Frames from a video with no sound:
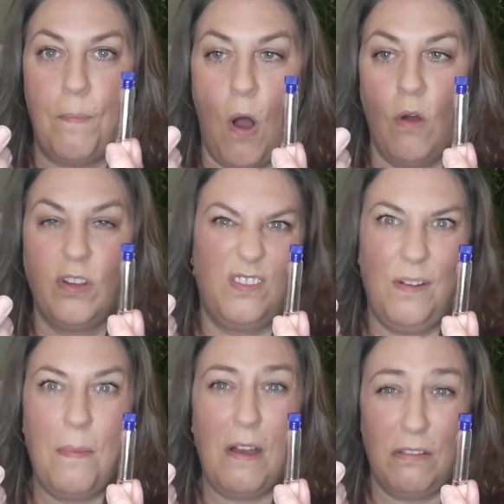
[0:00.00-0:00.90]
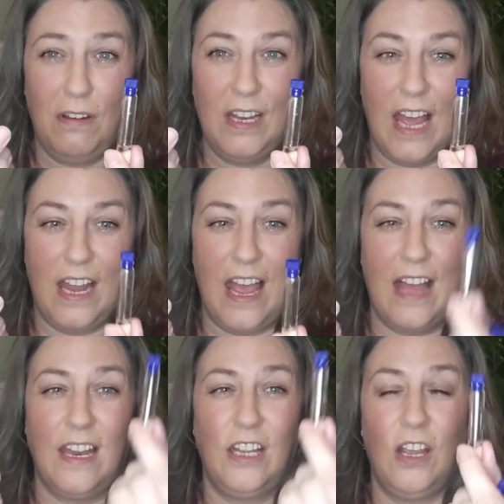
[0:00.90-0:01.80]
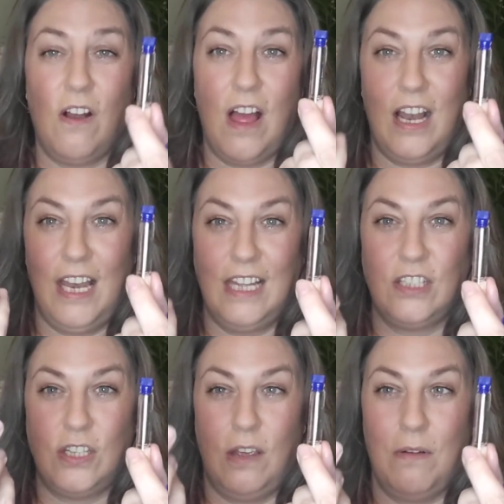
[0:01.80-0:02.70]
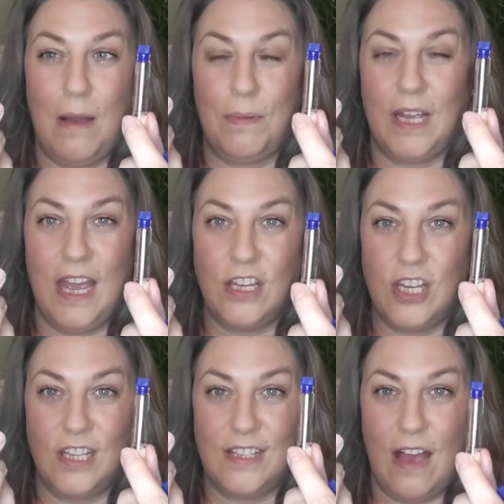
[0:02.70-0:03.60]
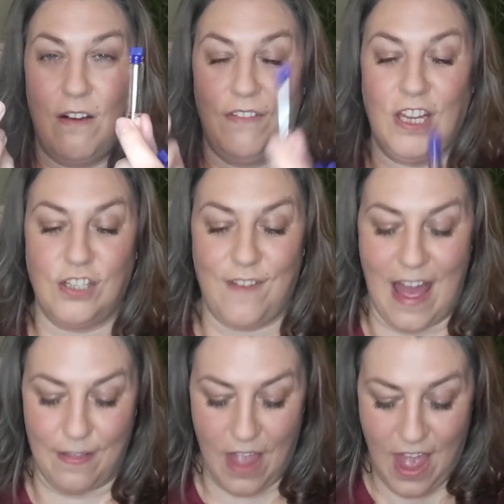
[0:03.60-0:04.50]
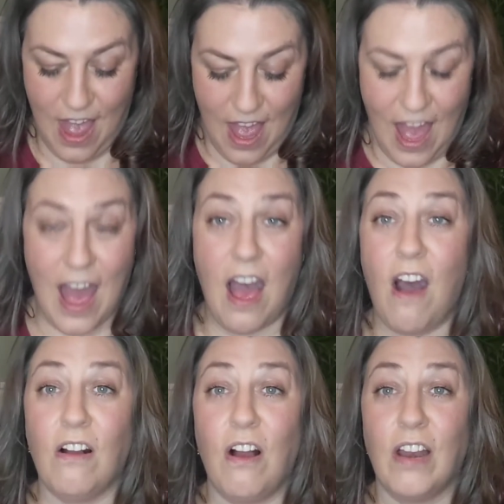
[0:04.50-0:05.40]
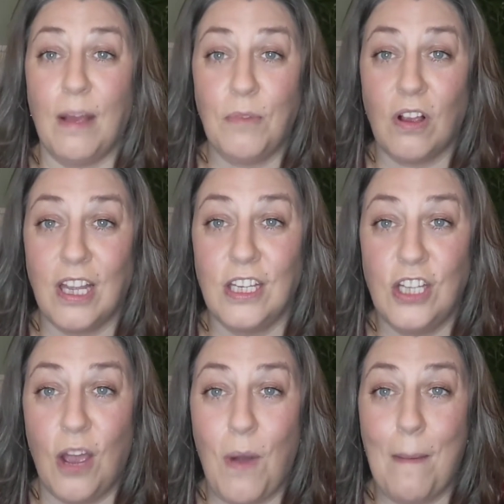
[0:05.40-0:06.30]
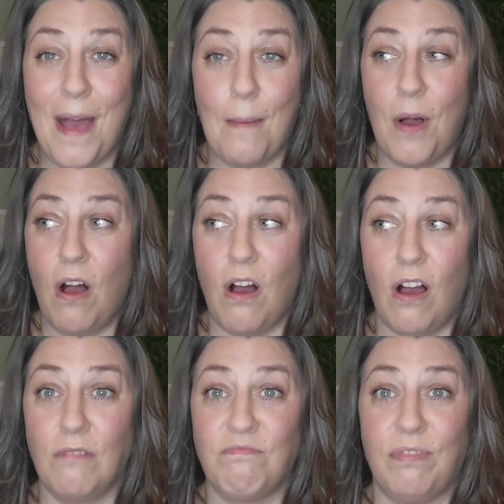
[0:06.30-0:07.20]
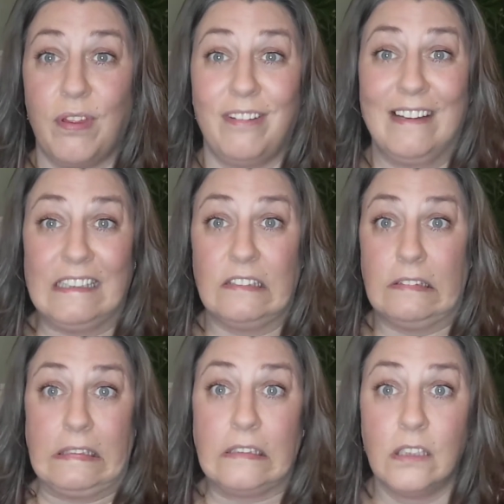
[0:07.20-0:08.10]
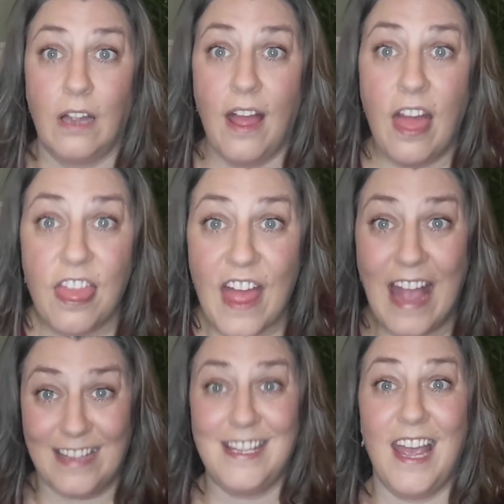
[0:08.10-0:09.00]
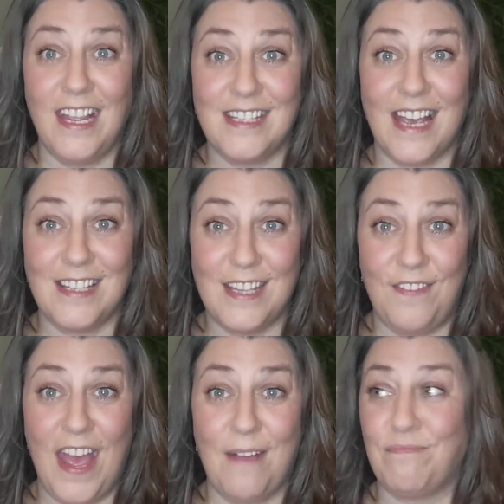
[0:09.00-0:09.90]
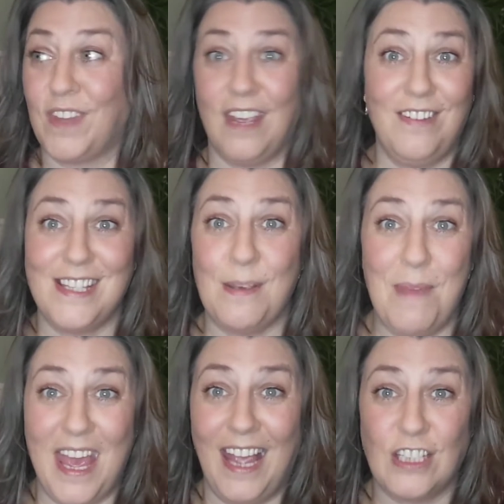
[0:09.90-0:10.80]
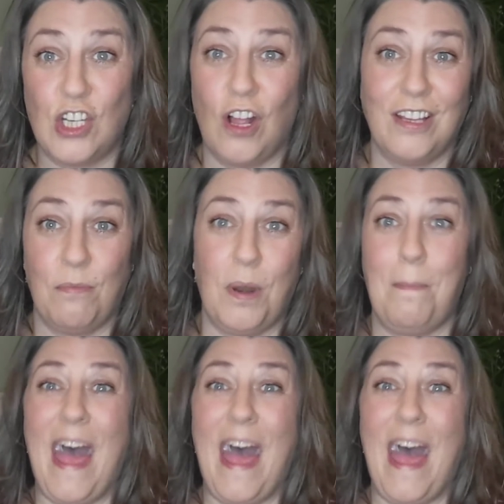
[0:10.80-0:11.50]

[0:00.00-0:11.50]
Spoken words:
box for about $3.99, and you got at least 2 applications out of each vial. Oh god, I'm not kidding you. I bet I bought 30 sets of it. Give it to mates, told everybody,